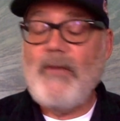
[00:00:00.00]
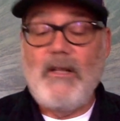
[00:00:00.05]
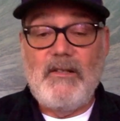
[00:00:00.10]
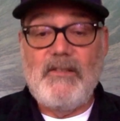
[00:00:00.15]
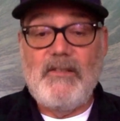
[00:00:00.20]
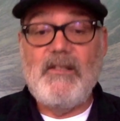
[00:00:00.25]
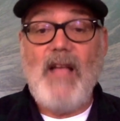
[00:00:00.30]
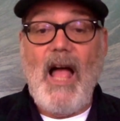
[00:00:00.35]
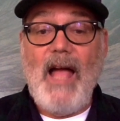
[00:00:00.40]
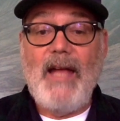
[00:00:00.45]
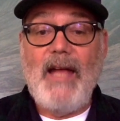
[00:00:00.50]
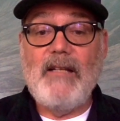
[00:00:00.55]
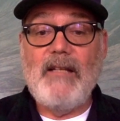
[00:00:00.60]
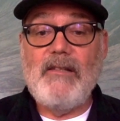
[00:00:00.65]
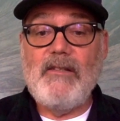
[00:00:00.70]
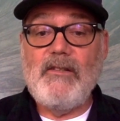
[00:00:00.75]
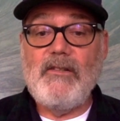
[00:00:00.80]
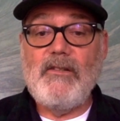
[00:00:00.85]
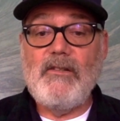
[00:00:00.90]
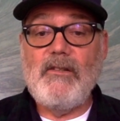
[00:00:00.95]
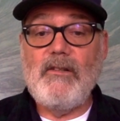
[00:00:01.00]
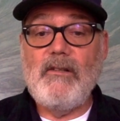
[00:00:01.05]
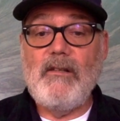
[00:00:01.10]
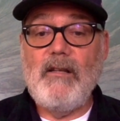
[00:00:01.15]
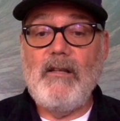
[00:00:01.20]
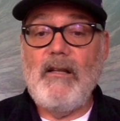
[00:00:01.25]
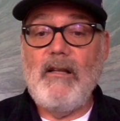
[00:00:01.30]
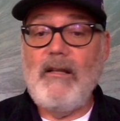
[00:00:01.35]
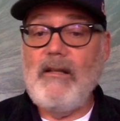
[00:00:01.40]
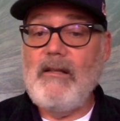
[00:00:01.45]
Science,
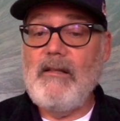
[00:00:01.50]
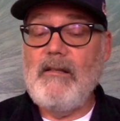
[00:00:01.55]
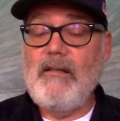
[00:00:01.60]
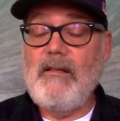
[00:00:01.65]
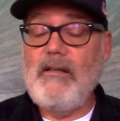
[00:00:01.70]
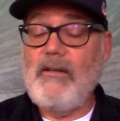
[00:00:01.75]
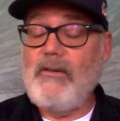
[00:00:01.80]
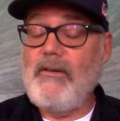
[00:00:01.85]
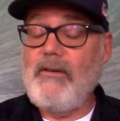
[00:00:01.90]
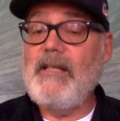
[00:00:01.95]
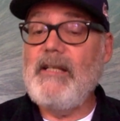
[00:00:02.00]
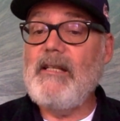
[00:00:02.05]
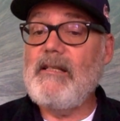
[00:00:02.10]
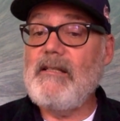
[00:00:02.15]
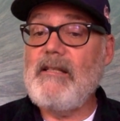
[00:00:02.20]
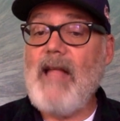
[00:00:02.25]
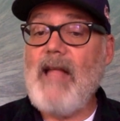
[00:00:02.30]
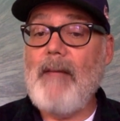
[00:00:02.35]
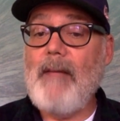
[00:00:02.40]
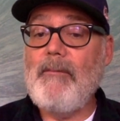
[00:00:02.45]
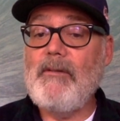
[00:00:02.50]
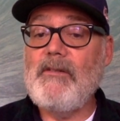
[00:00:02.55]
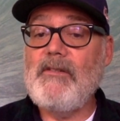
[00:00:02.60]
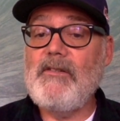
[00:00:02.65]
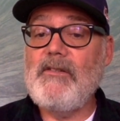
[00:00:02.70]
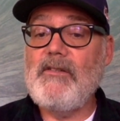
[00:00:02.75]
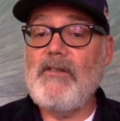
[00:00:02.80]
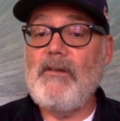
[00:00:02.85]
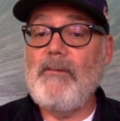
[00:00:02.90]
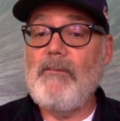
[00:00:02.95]
the Greek
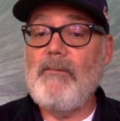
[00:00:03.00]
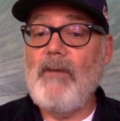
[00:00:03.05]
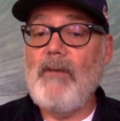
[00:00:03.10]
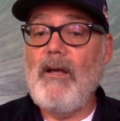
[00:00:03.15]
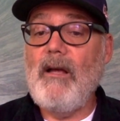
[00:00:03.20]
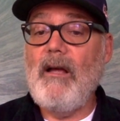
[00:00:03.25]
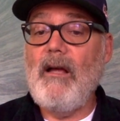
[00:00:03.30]
established some